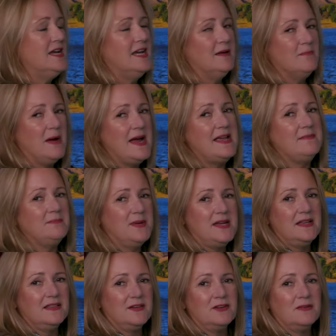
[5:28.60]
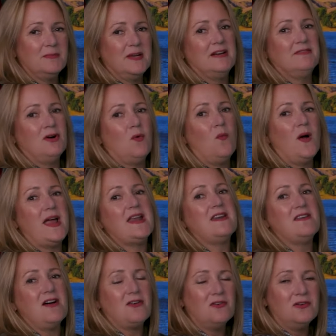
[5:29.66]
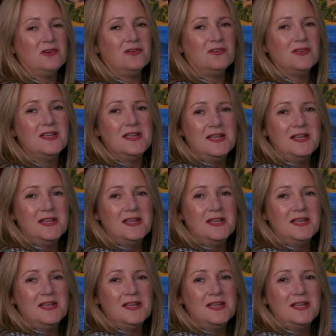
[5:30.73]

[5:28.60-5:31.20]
it might be a little bit of a white knuckle